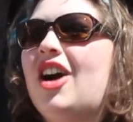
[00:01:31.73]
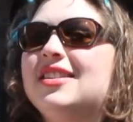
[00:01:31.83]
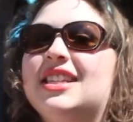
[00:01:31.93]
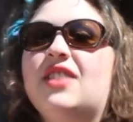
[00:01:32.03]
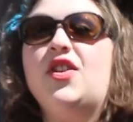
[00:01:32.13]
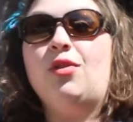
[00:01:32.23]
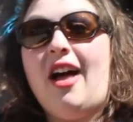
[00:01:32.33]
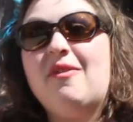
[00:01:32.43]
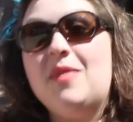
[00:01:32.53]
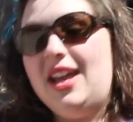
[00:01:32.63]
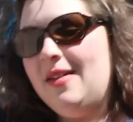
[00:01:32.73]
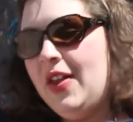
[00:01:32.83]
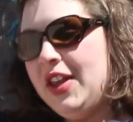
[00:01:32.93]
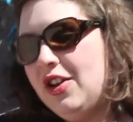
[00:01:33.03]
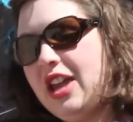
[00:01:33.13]
God says, if you love me,
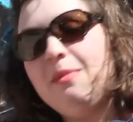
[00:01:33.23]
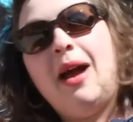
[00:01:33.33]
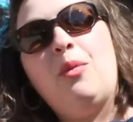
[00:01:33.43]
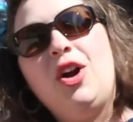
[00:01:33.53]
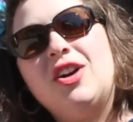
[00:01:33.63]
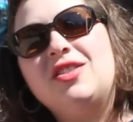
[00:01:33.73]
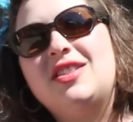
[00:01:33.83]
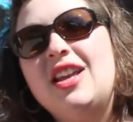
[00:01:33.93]
you'll keep my words.